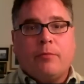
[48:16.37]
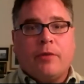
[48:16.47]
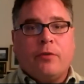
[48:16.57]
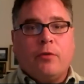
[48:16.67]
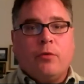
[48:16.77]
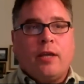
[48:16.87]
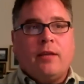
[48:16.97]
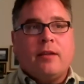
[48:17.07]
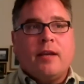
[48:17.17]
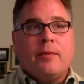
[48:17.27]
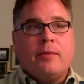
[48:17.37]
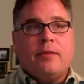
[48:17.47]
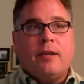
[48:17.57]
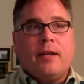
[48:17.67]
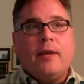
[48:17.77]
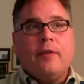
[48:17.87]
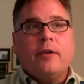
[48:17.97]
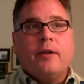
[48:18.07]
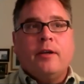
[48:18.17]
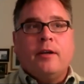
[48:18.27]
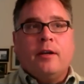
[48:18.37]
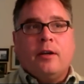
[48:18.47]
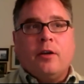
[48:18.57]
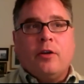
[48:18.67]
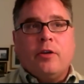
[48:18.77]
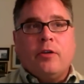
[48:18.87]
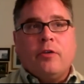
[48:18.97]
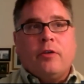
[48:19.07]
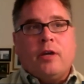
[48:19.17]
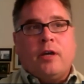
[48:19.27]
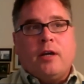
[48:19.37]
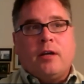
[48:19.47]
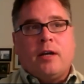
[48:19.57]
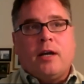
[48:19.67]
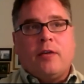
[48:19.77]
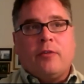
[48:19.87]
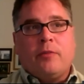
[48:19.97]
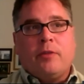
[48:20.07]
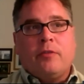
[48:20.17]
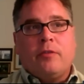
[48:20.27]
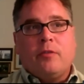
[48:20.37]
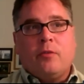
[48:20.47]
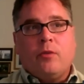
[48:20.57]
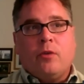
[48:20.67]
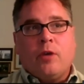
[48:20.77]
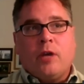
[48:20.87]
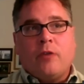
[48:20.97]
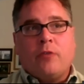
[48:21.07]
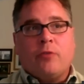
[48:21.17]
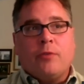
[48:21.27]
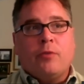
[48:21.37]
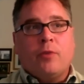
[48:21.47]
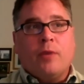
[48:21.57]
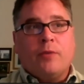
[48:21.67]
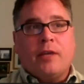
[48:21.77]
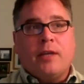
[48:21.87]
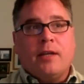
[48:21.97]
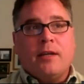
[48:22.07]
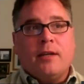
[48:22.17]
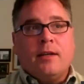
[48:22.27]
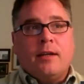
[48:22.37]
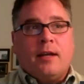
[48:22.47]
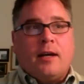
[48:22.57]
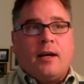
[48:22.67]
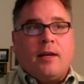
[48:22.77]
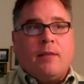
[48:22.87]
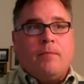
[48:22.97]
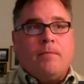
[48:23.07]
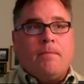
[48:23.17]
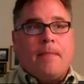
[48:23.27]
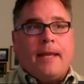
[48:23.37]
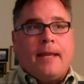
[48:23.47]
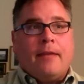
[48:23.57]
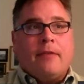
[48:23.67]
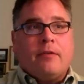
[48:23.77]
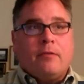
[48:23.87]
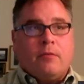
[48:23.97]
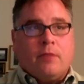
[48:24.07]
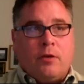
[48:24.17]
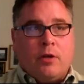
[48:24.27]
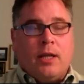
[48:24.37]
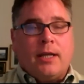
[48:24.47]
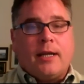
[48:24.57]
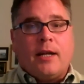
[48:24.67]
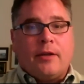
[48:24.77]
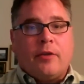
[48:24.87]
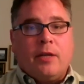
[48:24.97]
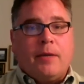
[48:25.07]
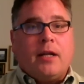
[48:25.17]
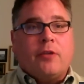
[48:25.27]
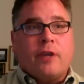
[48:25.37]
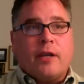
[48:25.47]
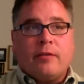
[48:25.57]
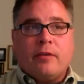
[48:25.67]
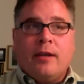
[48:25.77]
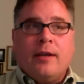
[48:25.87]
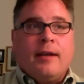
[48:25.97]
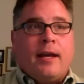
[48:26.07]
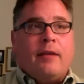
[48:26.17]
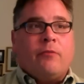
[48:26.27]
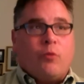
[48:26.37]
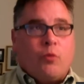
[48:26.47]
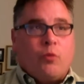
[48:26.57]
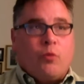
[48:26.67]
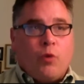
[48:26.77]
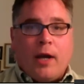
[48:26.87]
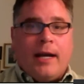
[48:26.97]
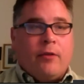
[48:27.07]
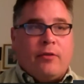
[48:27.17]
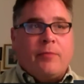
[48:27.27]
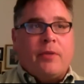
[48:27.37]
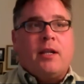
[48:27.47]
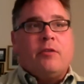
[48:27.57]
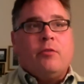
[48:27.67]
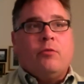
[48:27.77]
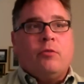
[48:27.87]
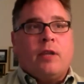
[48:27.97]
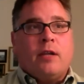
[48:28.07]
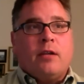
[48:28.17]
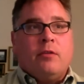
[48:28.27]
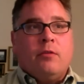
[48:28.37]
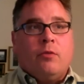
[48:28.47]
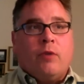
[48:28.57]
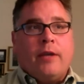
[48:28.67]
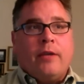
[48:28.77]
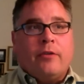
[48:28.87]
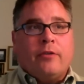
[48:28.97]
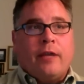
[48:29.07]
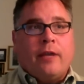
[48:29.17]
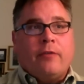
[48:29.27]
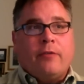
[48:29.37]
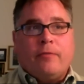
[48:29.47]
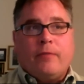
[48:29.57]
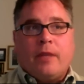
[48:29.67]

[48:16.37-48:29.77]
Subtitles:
But if you take the time to sit down, go to your congressman's or congresswoman's website and click on their email address and write out something that you write yourself,